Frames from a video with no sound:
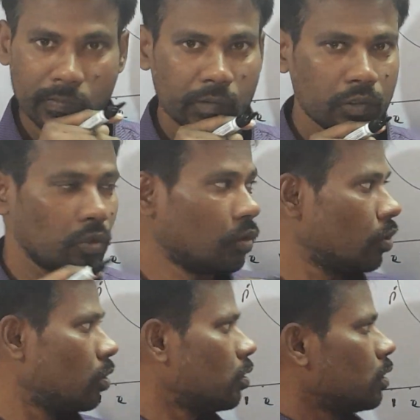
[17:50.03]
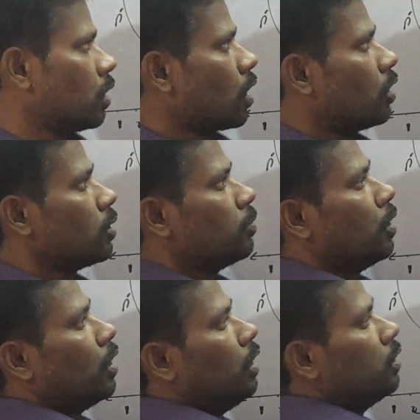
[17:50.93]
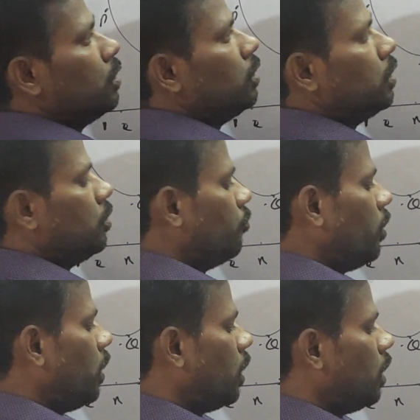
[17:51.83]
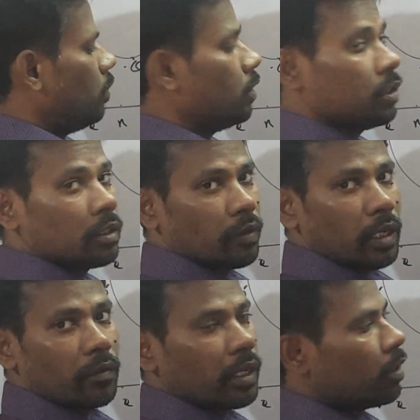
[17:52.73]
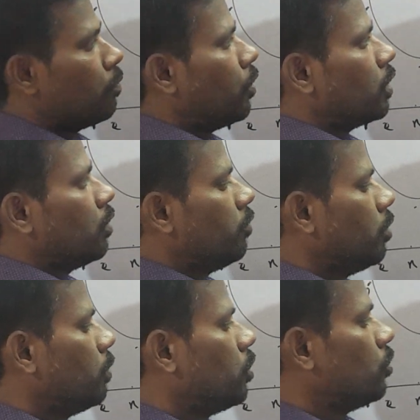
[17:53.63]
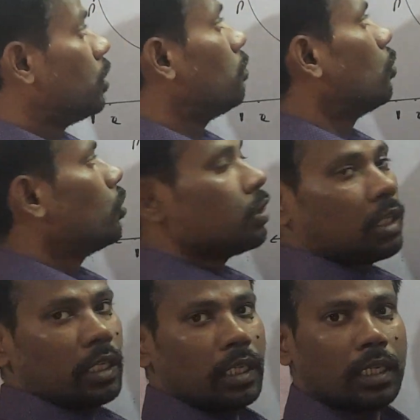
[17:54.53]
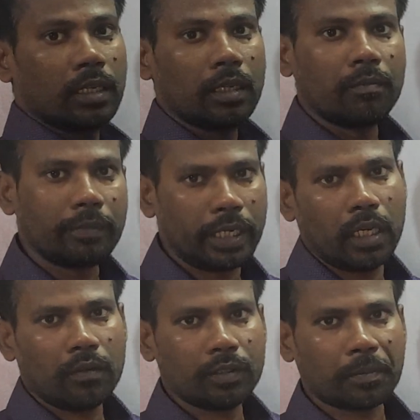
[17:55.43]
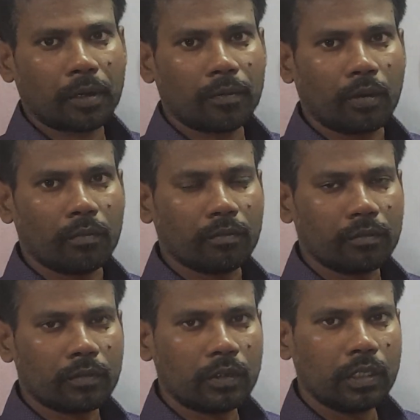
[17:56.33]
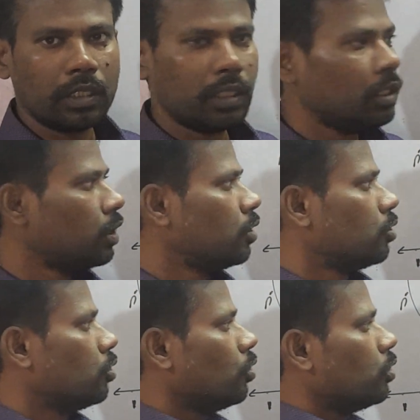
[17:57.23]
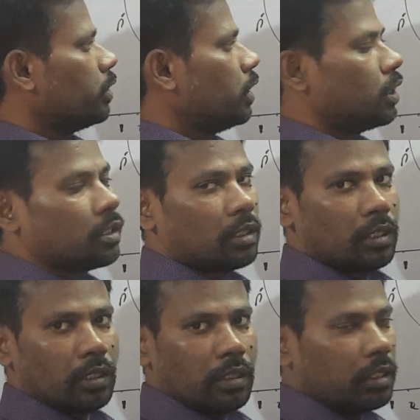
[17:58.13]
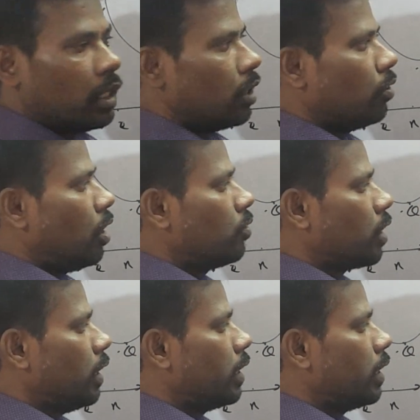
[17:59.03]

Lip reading: So the concepts are, this is very important. We'll be using mostly in middle of the problem. So just there you have to write